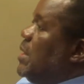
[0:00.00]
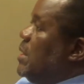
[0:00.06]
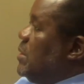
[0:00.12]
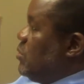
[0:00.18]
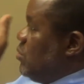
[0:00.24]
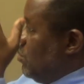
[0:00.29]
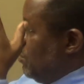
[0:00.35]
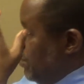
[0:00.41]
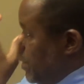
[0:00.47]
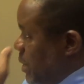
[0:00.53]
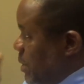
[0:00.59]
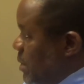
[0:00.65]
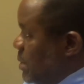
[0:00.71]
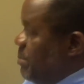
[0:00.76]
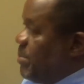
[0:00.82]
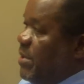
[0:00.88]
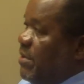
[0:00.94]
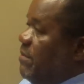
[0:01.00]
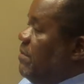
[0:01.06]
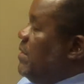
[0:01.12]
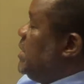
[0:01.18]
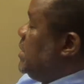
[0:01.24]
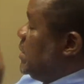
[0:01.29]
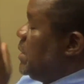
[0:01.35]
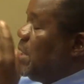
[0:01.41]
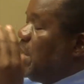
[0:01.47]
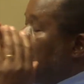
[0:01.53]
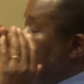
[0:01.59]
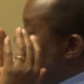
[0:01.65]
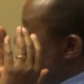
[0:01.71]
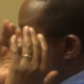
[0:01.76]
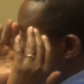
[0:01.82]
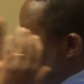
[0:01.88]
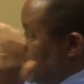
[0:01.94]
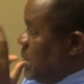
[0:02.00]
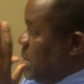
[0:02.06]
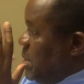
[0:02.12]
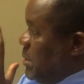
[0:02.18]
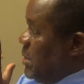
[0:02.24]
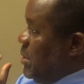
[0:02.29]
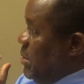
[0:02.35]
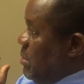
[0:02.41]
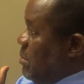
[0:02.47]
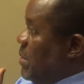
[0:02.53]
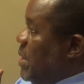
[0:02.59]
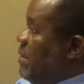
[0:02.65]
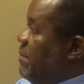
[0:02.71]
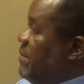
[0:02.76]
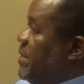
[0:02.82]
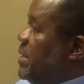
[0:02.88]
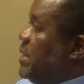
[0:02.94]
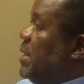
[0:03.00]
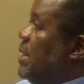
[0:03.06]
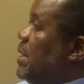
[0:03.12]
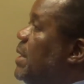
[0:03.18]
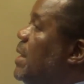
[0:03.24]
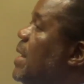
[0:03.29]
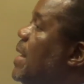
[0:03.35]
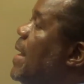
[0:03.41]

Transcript: there should be deprivation, everything.